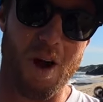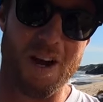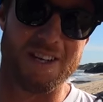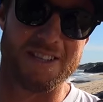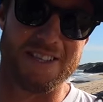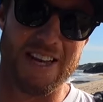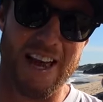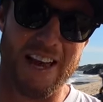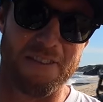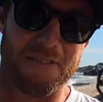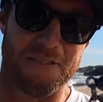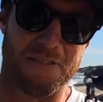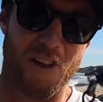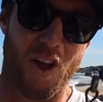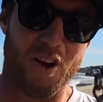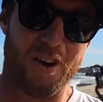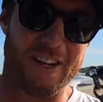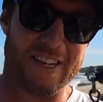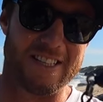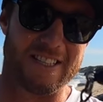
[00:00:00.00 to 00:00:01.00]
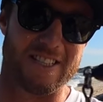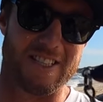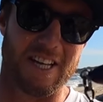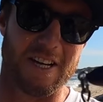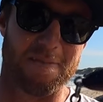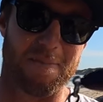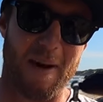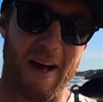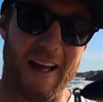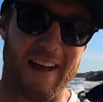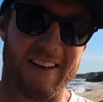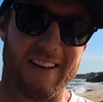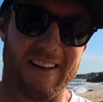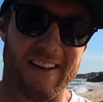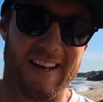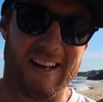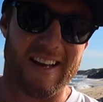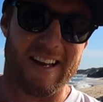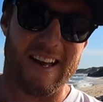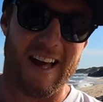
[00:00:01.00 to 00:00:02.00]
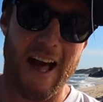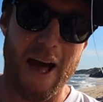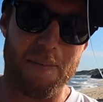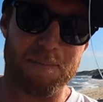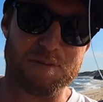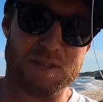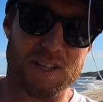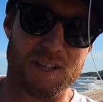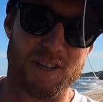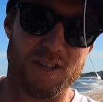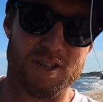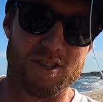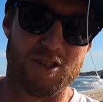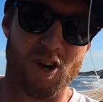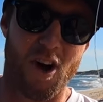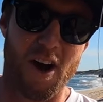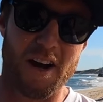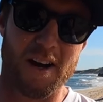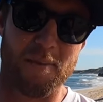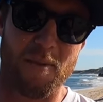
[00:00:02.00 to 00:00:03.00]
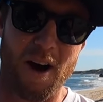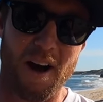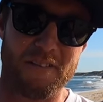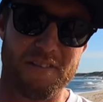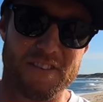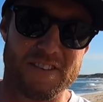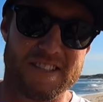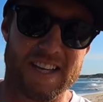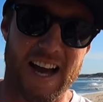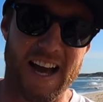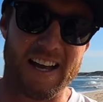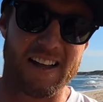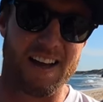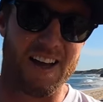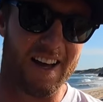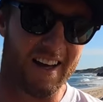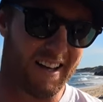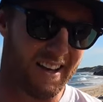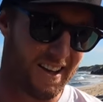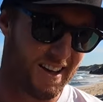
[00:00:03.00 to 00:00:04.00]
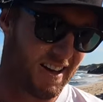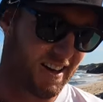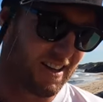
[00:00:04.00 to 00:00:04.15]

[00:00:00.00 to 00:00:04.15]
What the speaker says: 110 floating stick bait. Absolute dynamite for tailor.